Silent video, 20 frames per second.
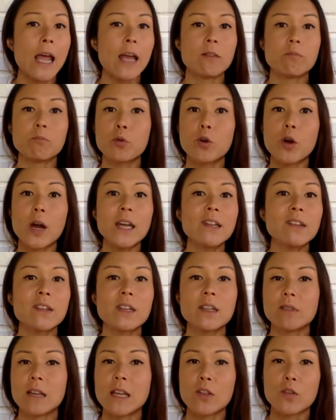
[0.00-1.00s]
and price
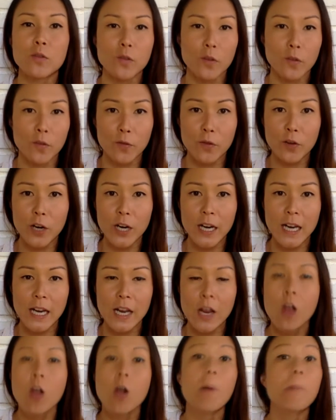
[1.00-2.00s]
it either for
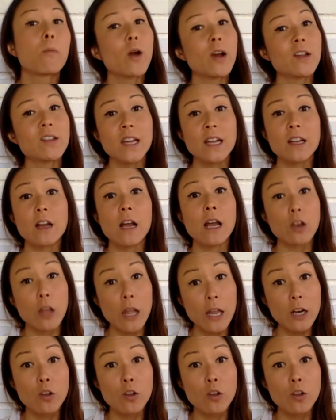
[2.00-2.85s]
free or price it at a,